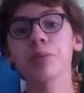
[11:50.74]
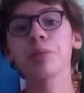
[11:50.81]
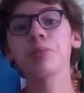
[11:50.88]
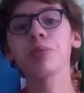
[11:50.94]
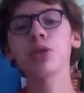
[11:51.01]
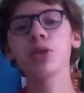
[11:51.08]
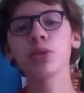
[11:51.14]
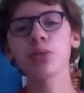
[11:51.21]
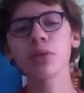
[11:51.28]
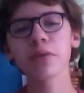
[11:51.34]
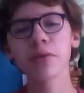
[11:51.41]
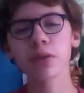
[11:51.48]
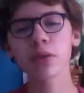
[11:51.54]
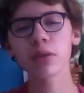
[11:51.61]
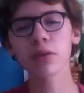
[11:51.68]
It's been
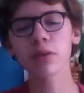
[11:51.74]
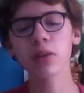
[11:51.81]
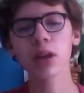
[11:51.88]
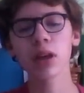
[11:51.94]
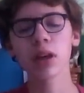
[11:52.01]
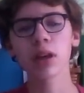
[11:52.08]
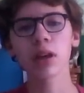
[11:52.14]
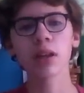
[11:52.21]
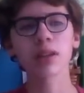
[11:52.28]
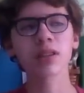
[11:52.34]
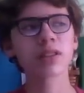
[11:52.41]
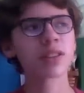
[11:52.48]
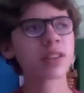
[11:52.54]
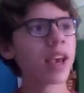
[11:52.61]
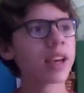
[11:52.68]
beautiful.
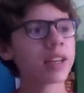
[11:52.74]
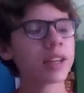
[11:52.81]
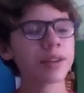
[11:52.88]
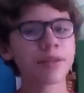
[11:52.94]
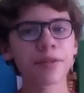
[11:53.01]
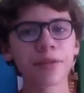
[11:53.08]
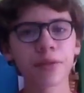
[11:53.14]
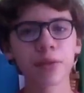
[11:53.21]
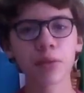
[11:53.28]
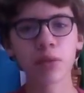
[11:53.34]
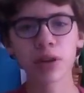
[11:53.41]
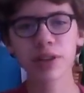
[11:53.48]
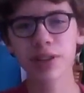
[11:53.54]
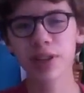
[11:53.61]
It's 84.